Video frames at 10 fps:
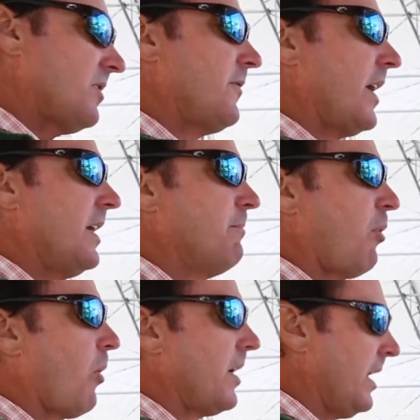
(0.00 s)
it's very
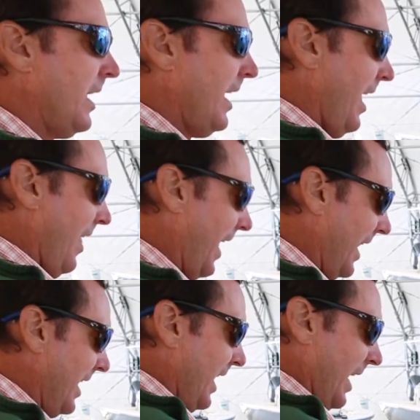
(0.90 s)
important
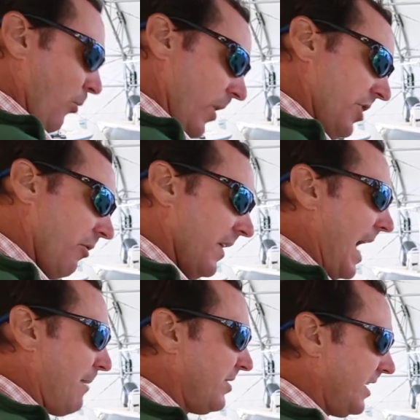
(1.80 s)
that when you're in
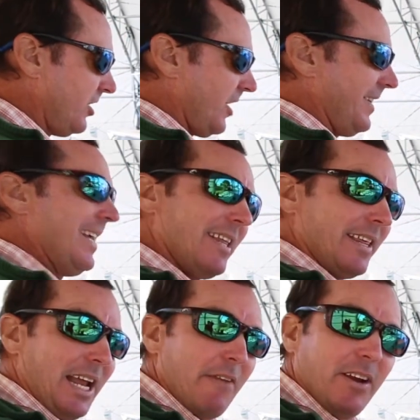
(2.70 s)
that position
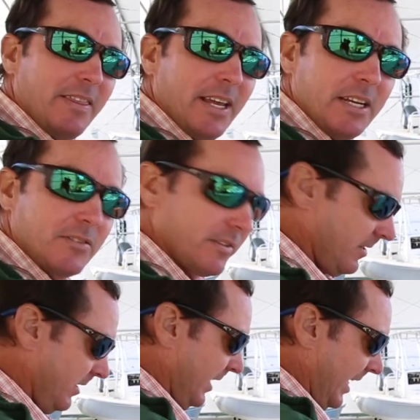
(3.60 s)
that everything is
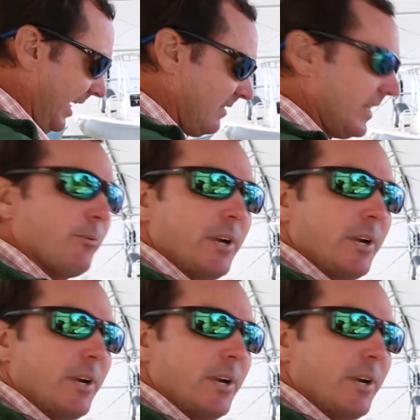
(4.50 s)
easily